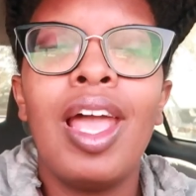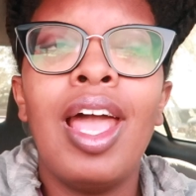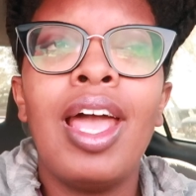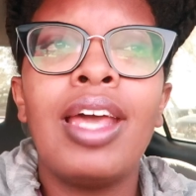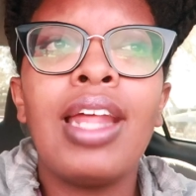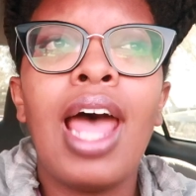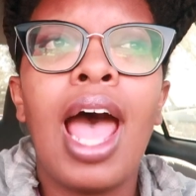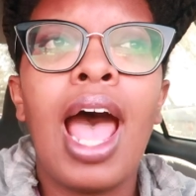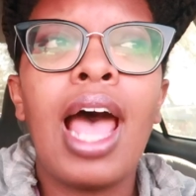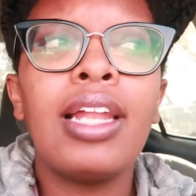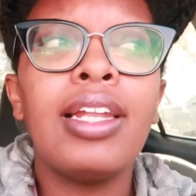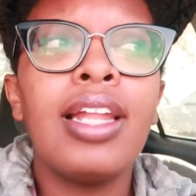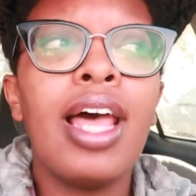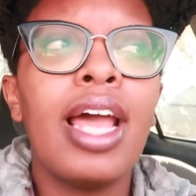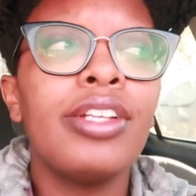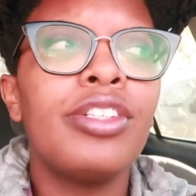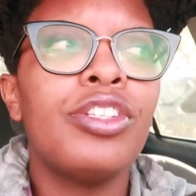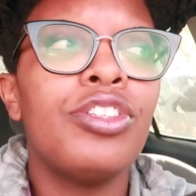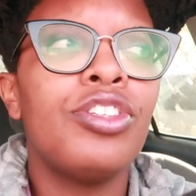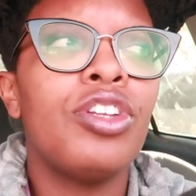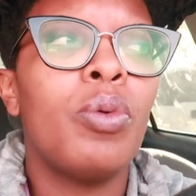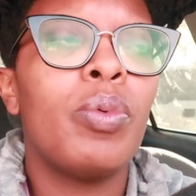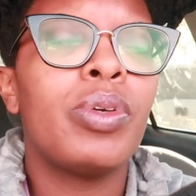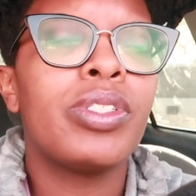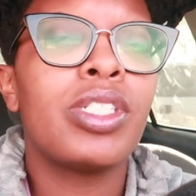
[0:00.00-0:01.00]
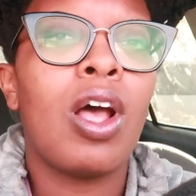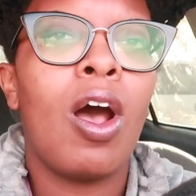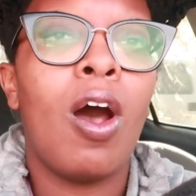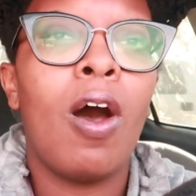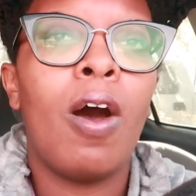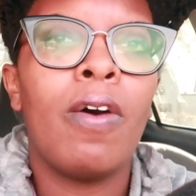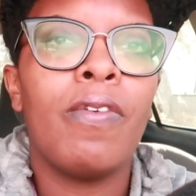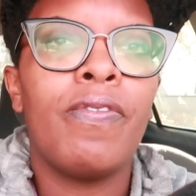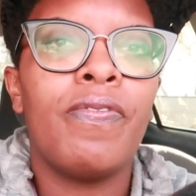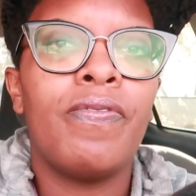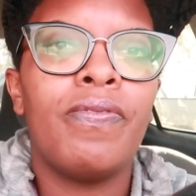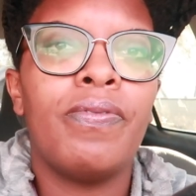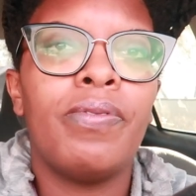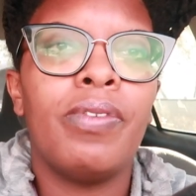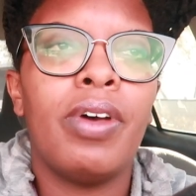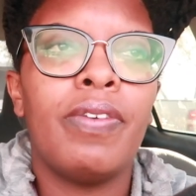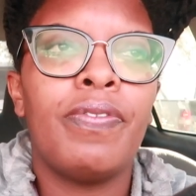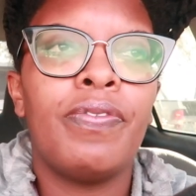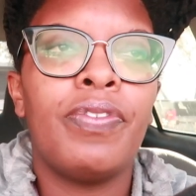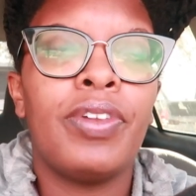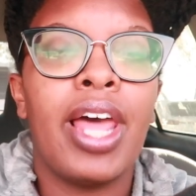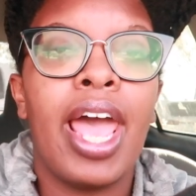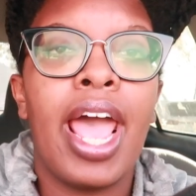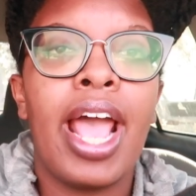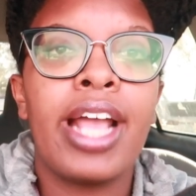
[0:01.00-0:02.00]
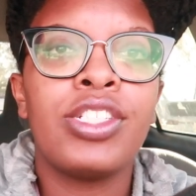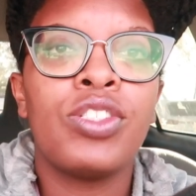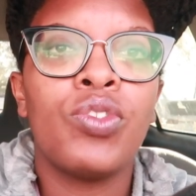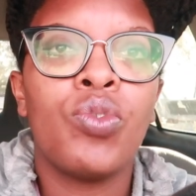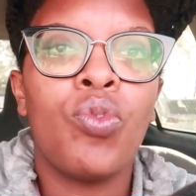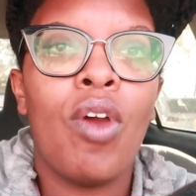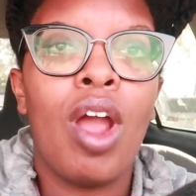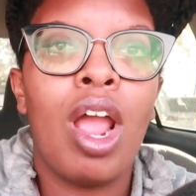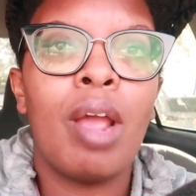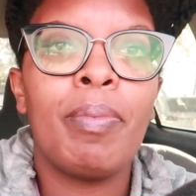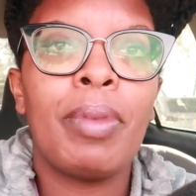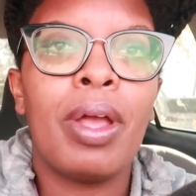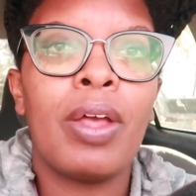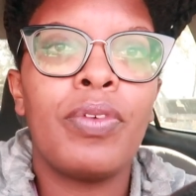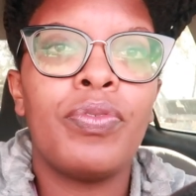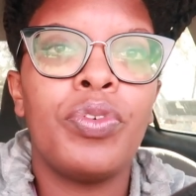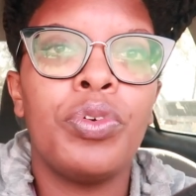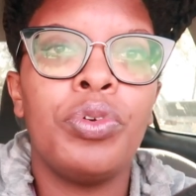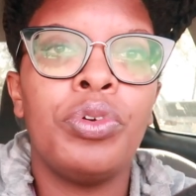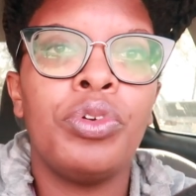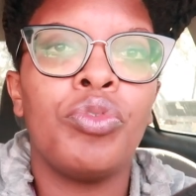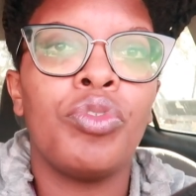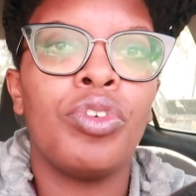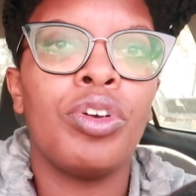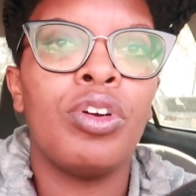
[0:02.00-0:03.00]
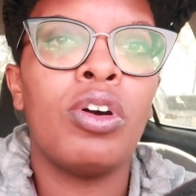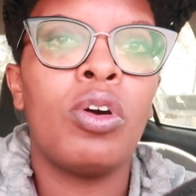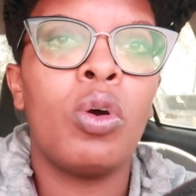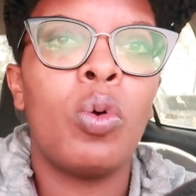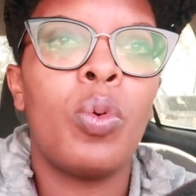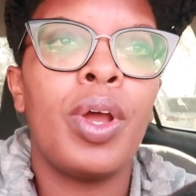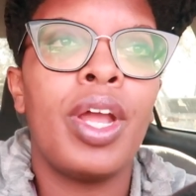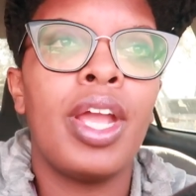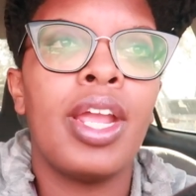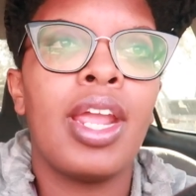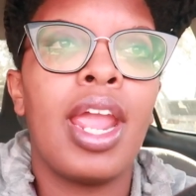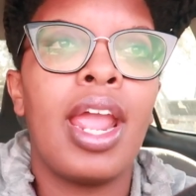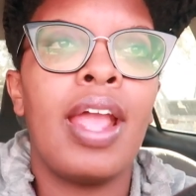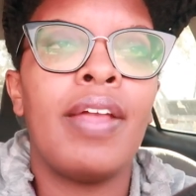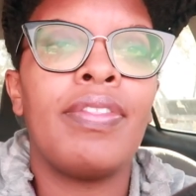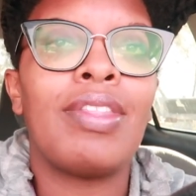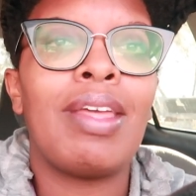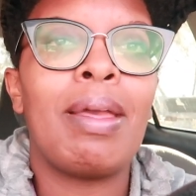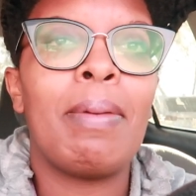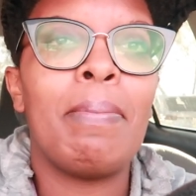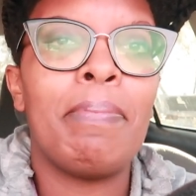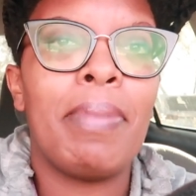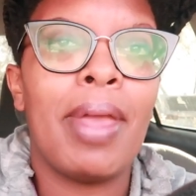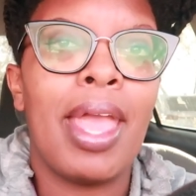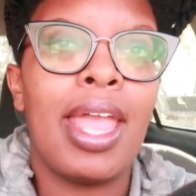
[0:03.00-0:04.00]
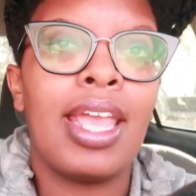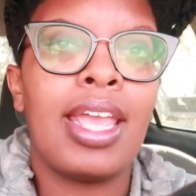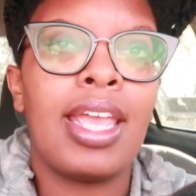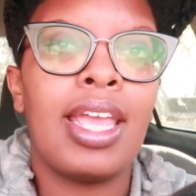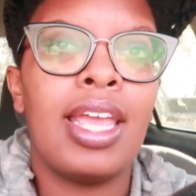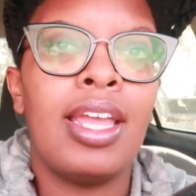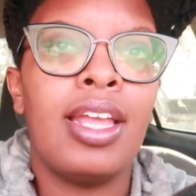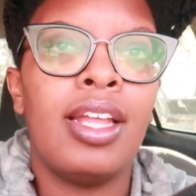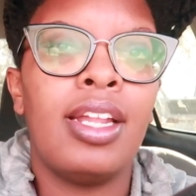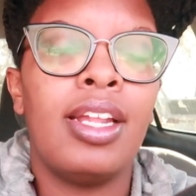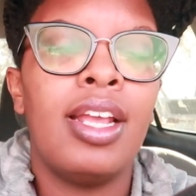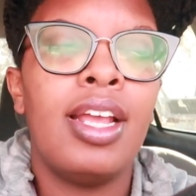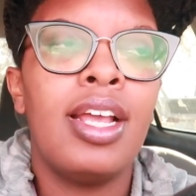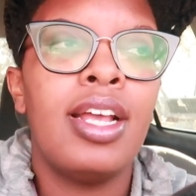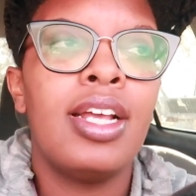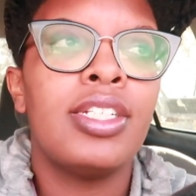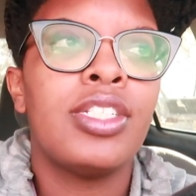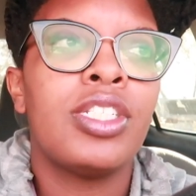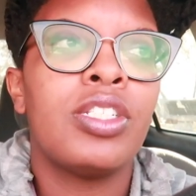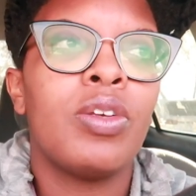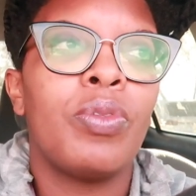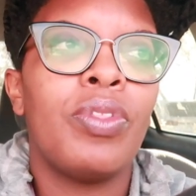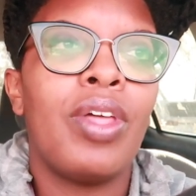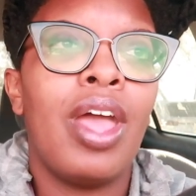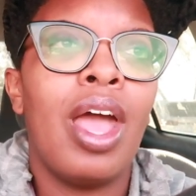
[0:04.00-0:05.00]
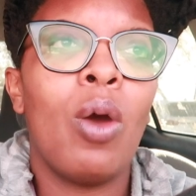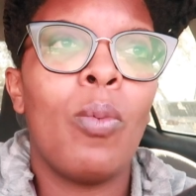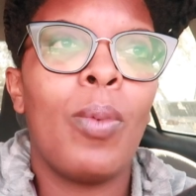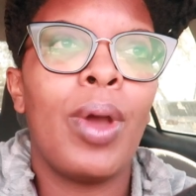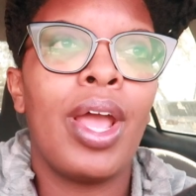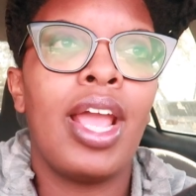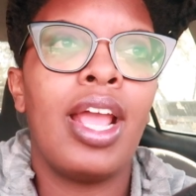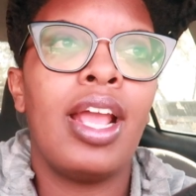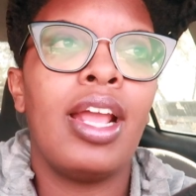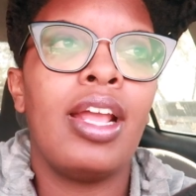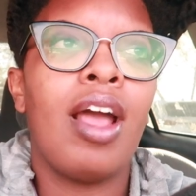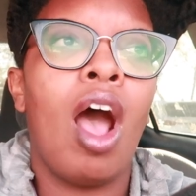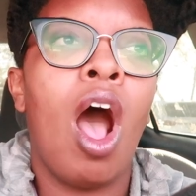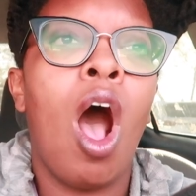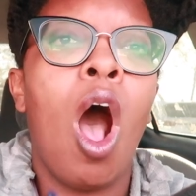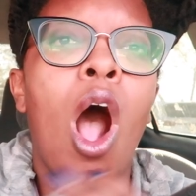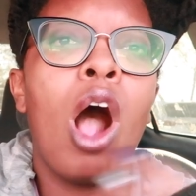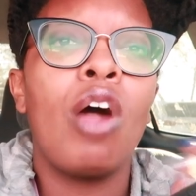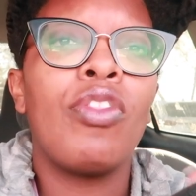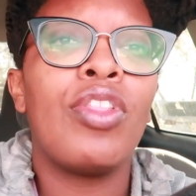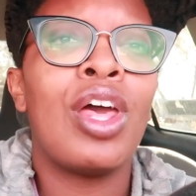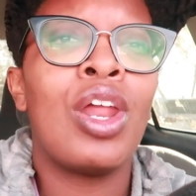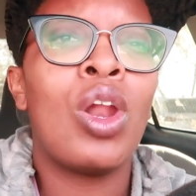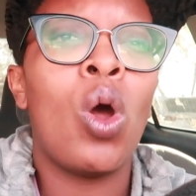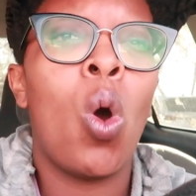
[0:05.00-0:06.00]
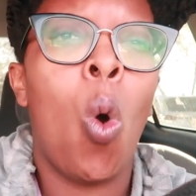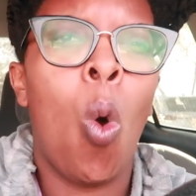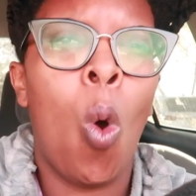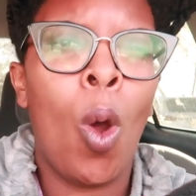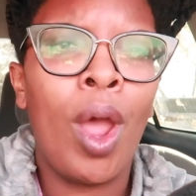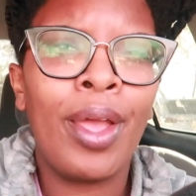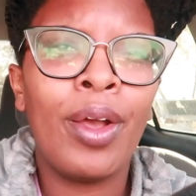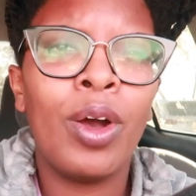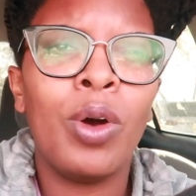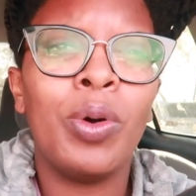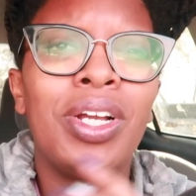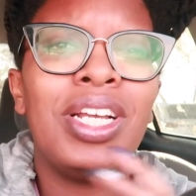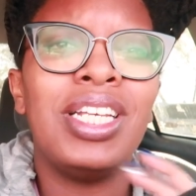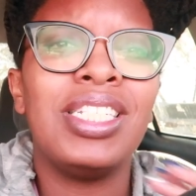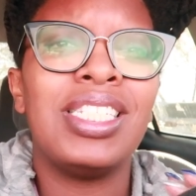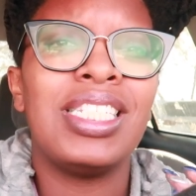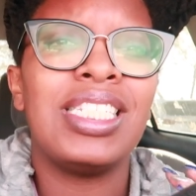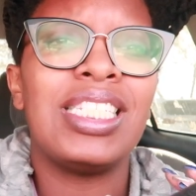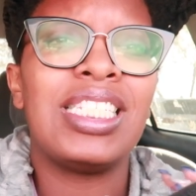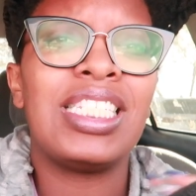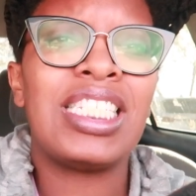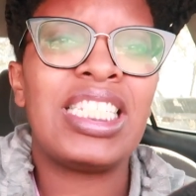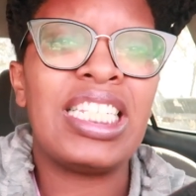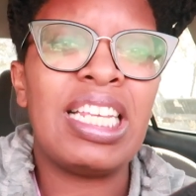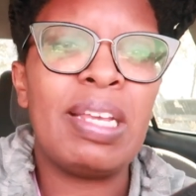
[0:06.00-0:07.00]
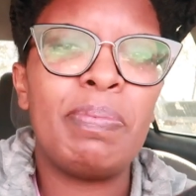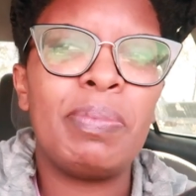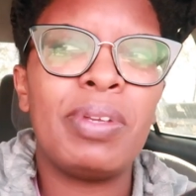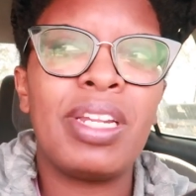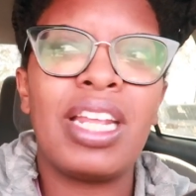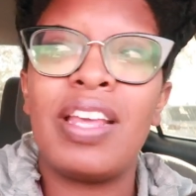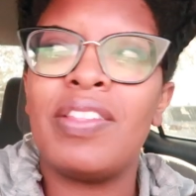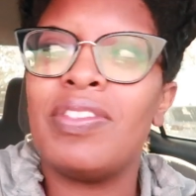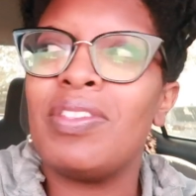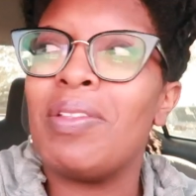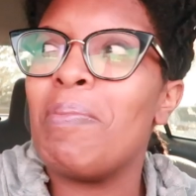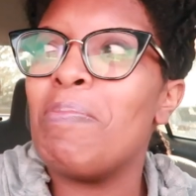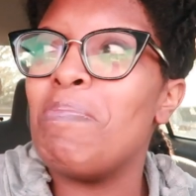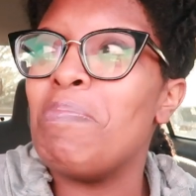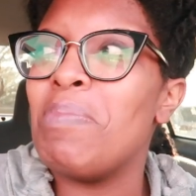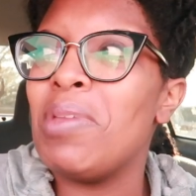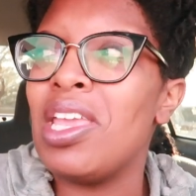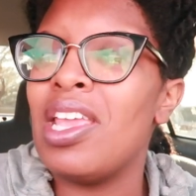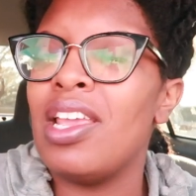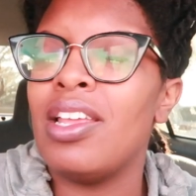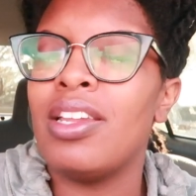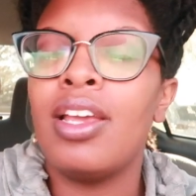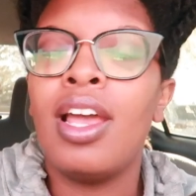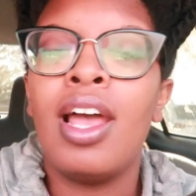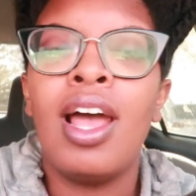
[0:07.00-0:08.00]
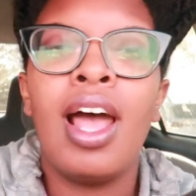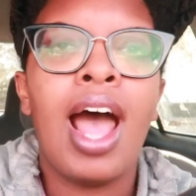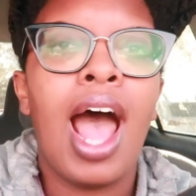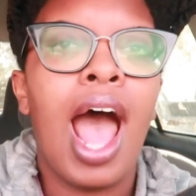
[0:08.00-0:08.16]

And I like to do what's called flash fry my food real quick and then bake it so that way all that oil isn't seeping in the meat